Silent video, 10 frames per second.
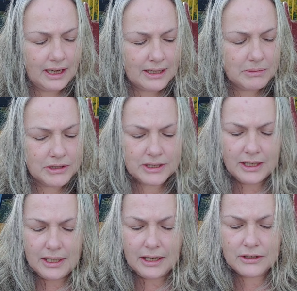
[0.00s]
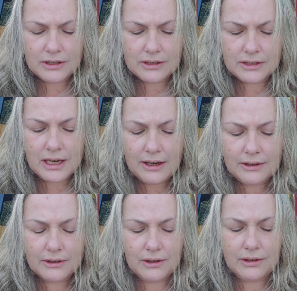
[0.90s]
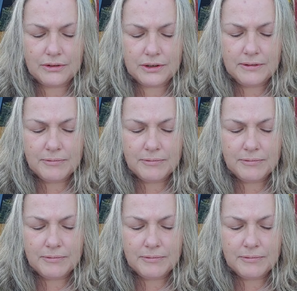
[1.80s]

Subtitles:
animals and to the entire earth.